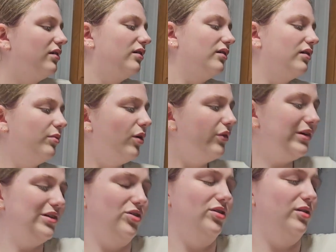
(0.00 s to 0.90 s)
I'm
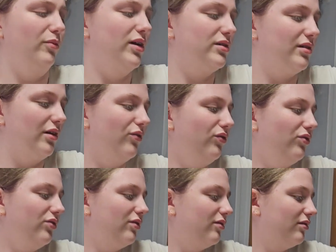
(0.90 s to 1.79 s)
always hurting myself.